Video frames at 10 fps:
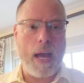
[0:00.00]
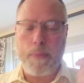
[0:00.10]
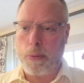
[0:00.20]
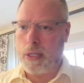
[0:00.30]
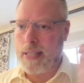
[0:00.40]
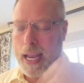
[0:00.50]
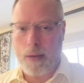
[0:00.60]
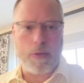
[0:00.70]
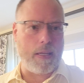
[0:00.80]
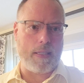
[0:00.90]
and be able to take
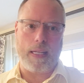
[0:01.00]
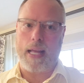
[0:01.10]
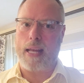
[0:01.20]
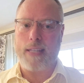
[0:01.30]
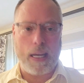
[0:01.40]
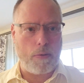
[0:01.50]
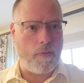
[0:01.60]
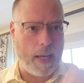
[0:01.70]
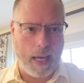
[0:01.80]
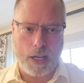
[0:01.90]
them to Disneyland, take them to
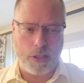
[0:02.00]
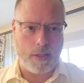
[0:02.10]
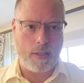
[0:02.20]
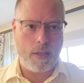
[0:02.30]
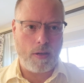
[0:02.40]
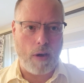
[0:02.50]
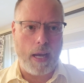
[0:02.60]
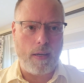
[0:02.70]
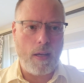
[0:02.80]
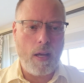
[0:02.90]
vacations,
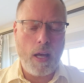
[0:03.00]
right?